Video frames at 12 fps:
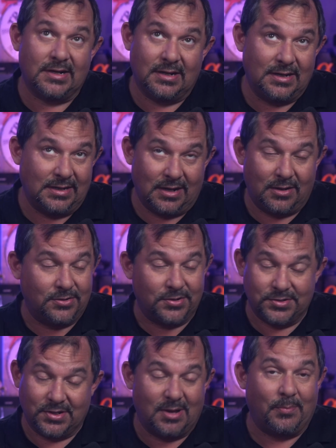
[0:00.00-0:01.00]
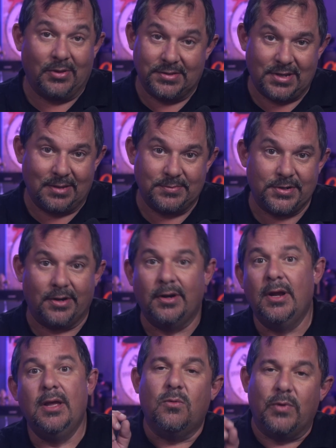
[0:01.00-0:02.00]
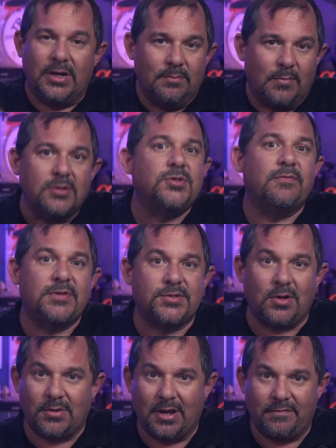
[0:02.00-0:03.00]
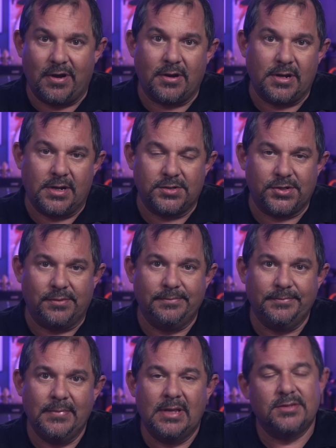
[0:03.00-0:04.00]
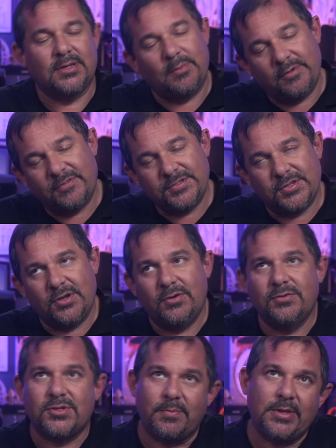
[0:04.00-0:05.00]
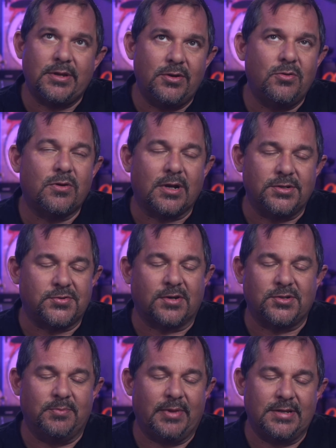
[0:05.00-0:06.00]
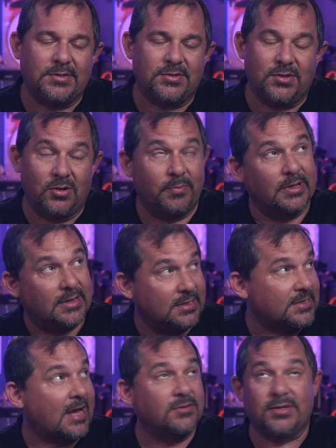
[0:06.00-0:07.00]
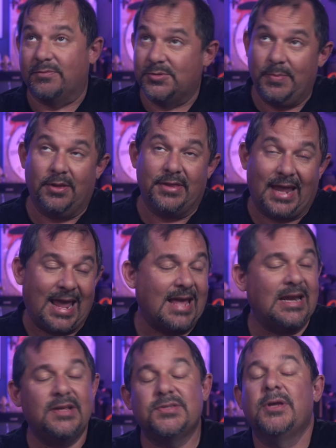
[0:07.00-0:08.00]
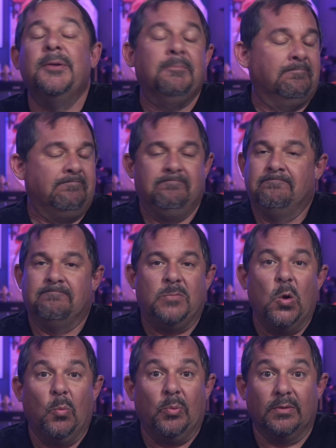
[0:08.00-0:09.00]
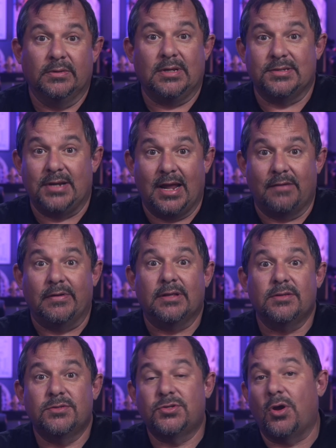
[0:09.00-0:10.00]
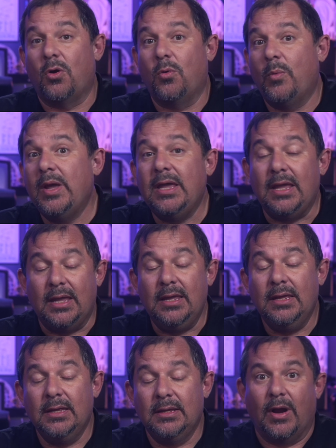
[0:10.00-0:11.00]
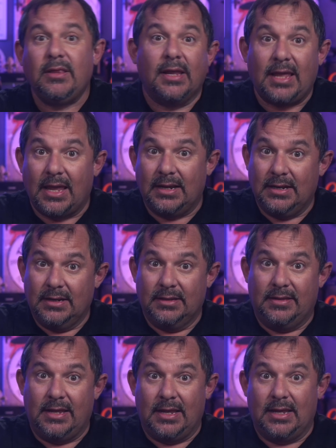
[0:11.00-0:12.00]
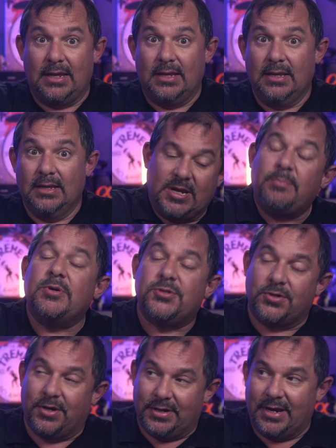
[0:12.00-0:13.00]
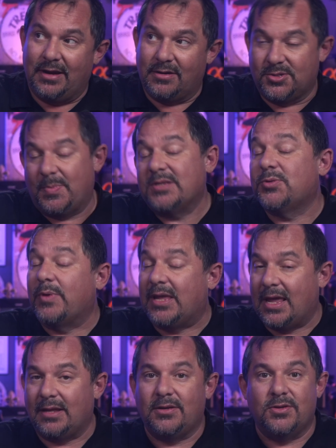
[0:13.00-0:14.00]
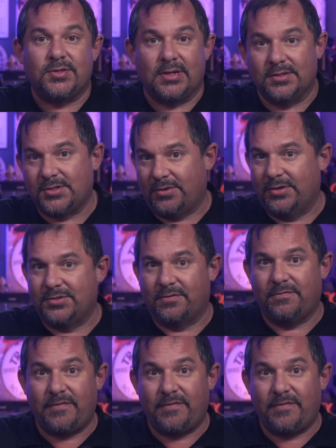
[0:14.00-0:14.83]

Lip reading: it in the hundreds a couple of times here. Most of us don't have air conditioning. Some of us do, some of the newer construction places do, but this house that was built in the 80s, nope, doesn't have it. So we relegate the temperature in here as best we can using a series of